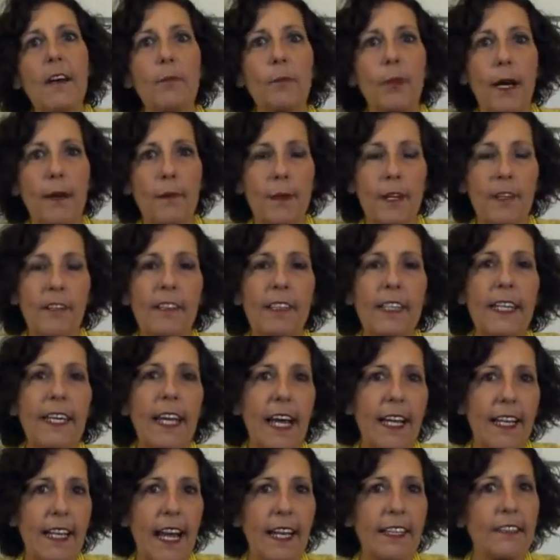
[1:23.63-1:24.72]
Primarily
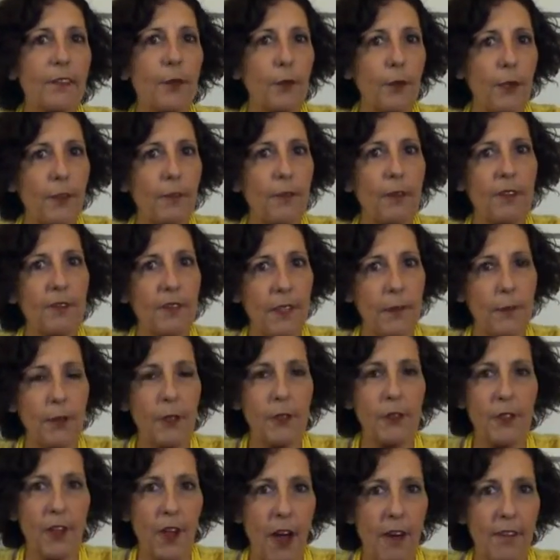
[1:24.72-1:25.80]
I like to work with
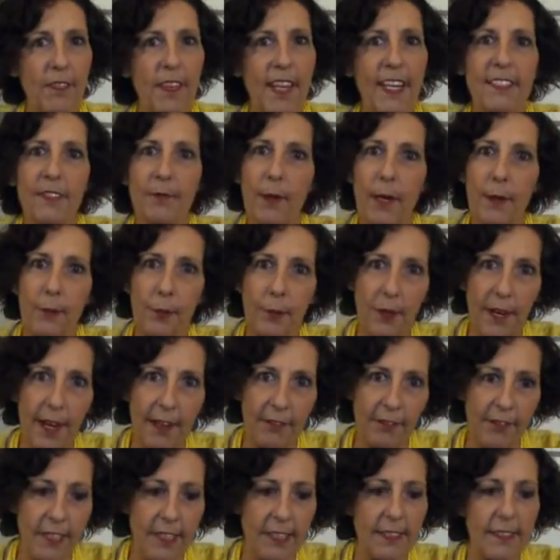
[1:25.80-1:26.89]
Fimo Soft. That's my
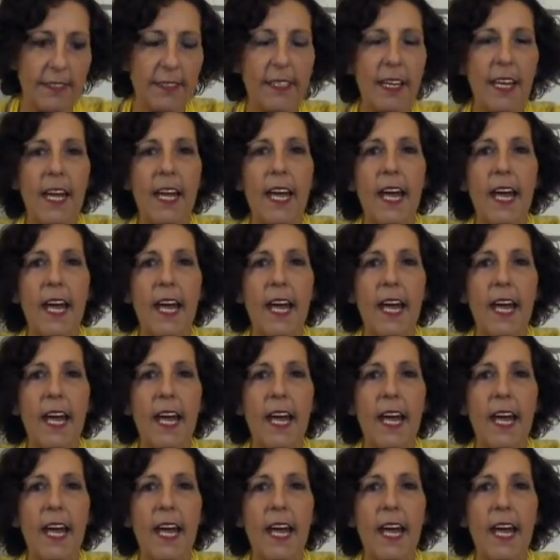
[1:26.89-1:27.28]
preference.